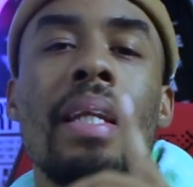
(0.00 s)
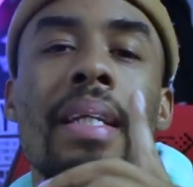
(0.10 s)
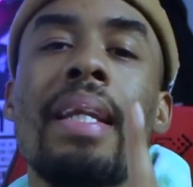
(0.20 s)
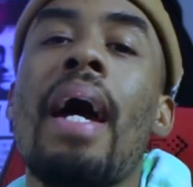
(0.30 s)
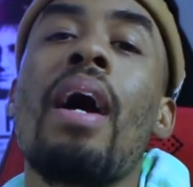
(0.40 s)

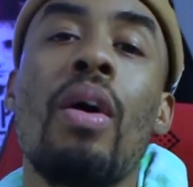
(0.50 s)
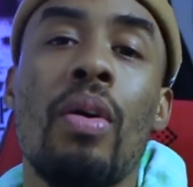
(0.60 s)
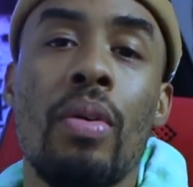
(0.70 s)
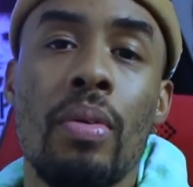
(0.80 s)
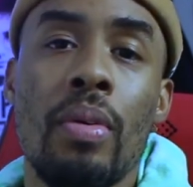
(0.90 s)

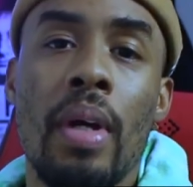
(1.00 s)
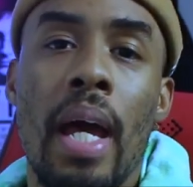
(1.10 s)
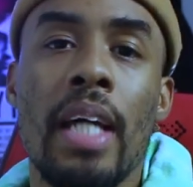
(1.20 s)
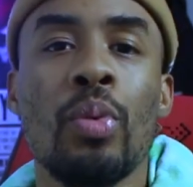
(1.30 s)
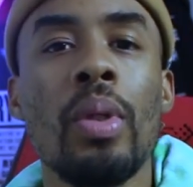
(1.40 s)
Now,
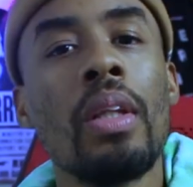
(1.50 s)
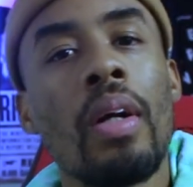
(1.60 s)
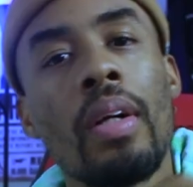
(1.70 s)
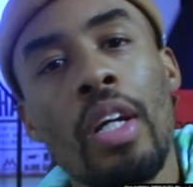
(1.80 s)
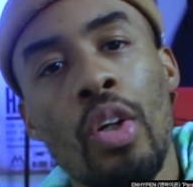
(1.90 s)
as we
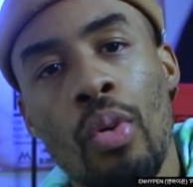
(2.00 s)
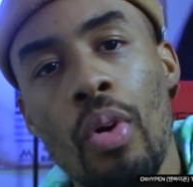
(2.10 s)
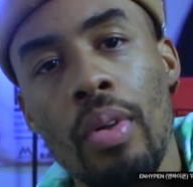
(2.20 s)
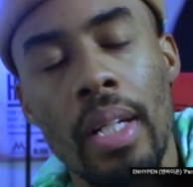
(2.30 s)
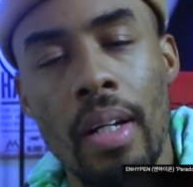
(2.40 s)
learn and
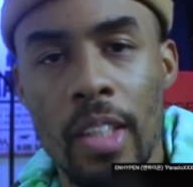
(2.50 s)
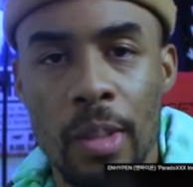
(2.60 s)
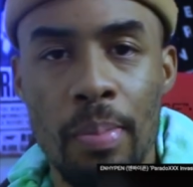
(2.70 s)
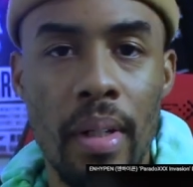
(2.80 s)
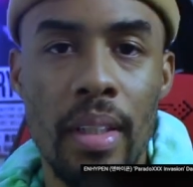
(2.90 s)
grow in our
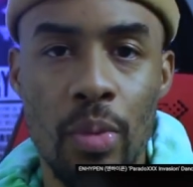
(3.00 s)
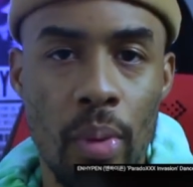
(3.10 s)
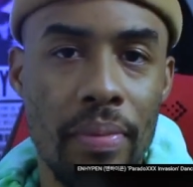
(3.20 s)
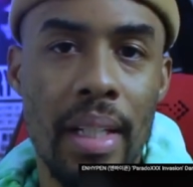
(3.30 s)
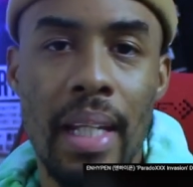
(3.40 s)
experience
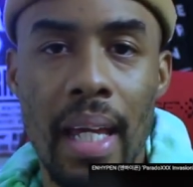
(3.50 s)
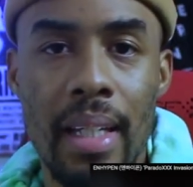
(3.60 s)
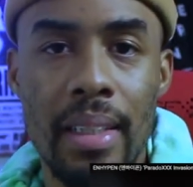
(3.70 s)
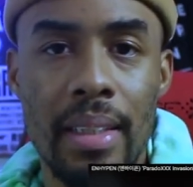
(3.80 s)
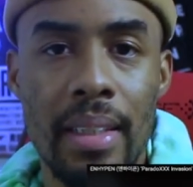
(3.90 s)
with the
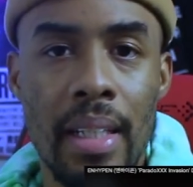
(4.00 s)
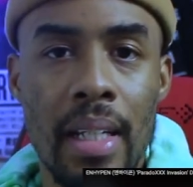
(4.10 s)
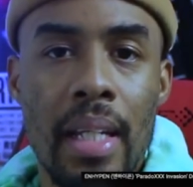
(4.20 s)
dance,